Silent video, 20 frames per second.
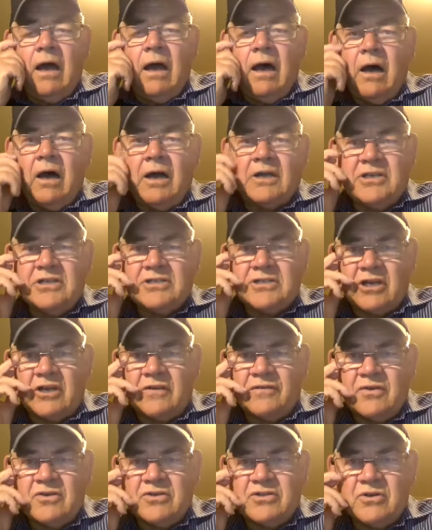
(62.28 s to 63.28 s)
Oh, geez, I've got a
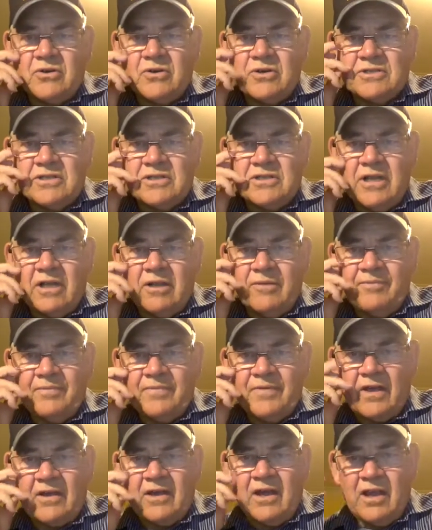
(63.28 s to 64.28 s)
few stories to tell.
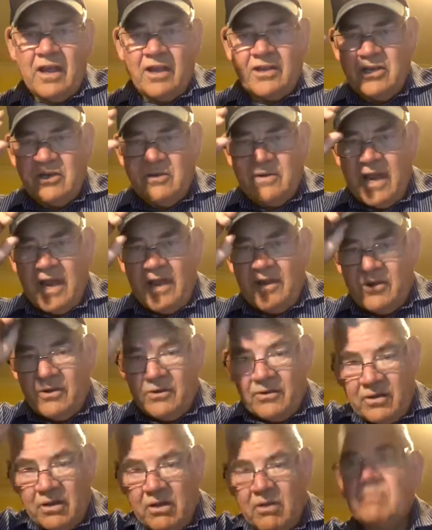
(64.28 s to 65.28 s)
I got a new hat
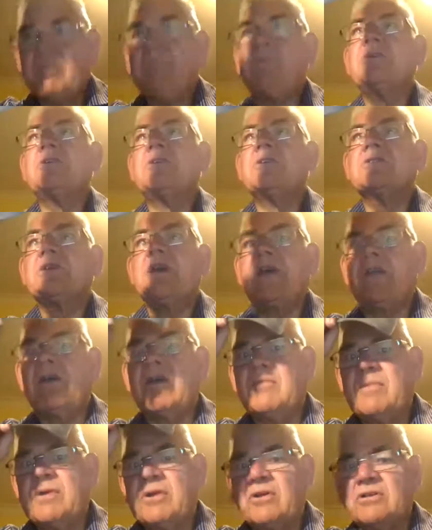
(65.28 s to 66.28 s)
on. Oh, put this hat
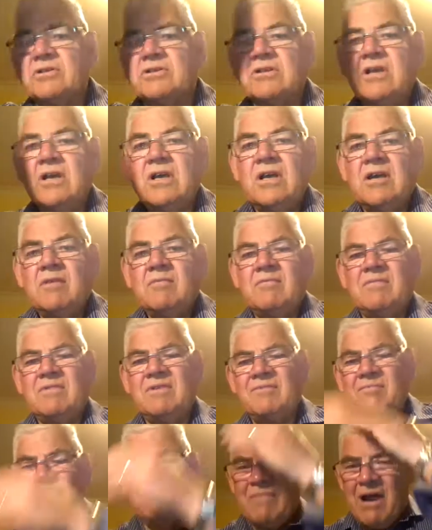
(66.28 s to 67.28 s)
on because
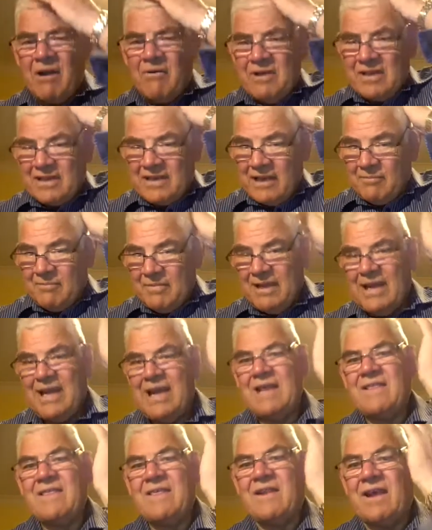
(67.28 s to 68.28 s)
Murray cut my
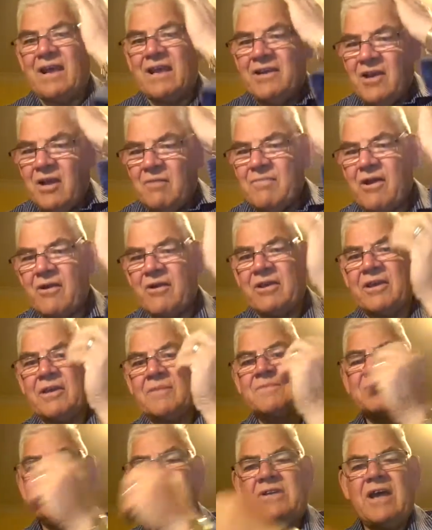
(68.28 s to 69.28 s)
hair the other day. You know Murray
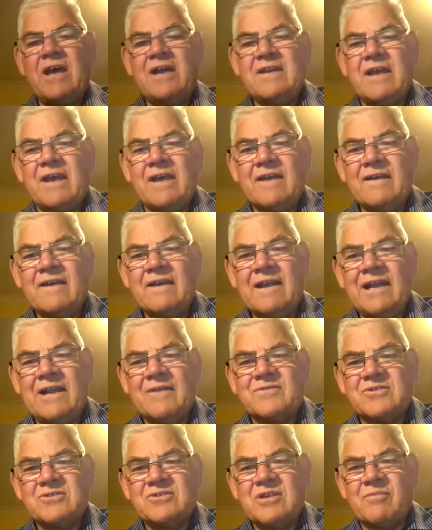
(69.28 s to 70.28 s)
Gibson, don't you? He
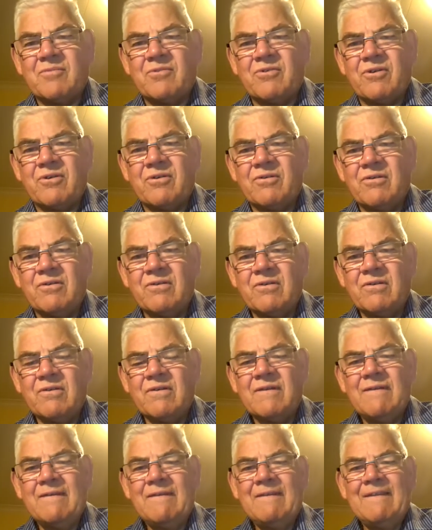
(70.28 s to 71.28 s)
lives in Timaru.
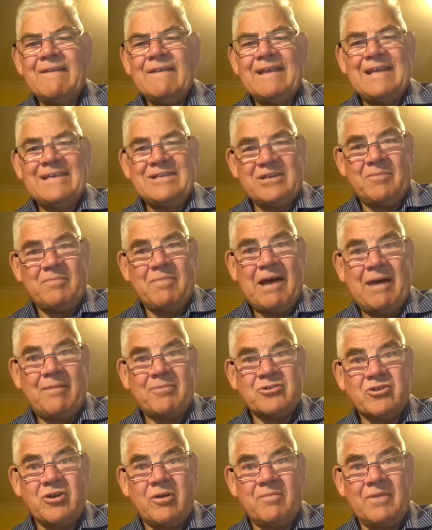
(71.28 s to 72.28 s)
He got a barber
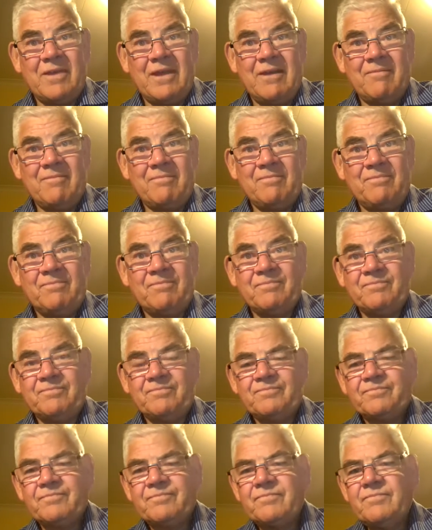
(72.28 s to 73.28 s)
shop there.
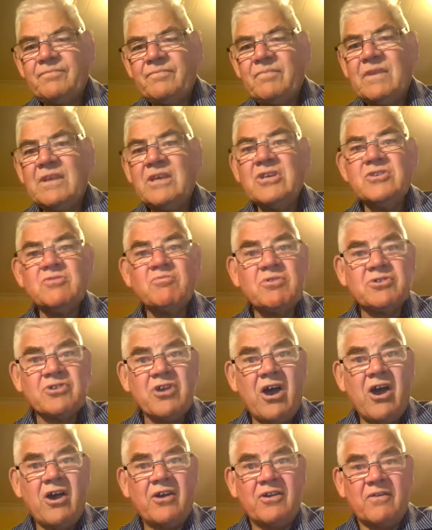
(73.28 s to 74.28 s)
He's
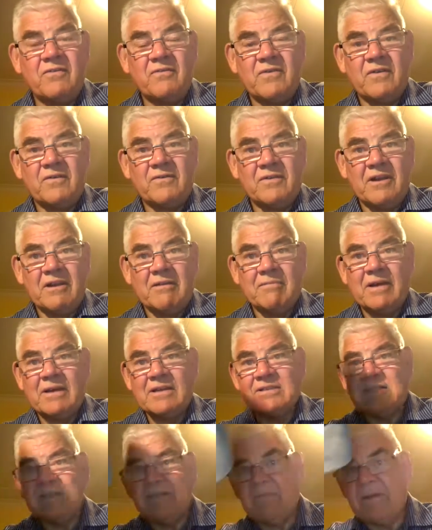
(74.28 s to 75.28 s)
retiring in 15
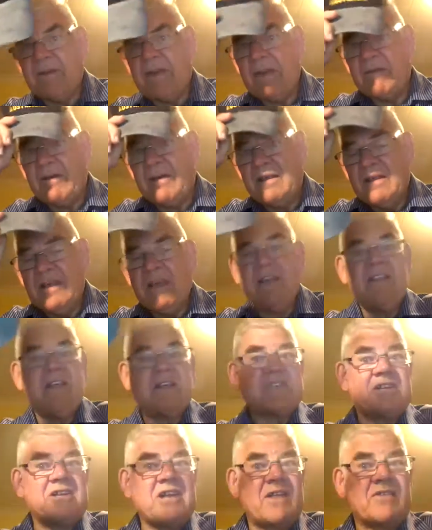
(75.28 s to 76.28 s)
months. But anyway,
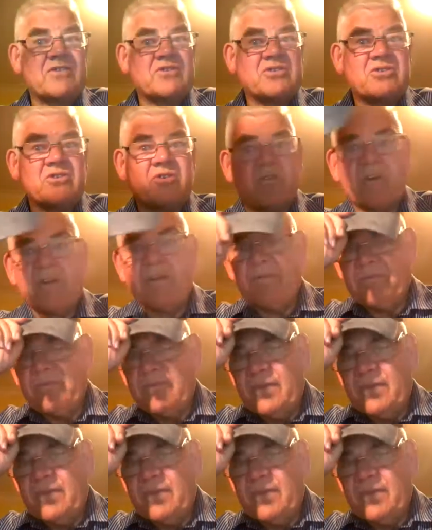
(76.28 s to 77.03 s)
there's another story.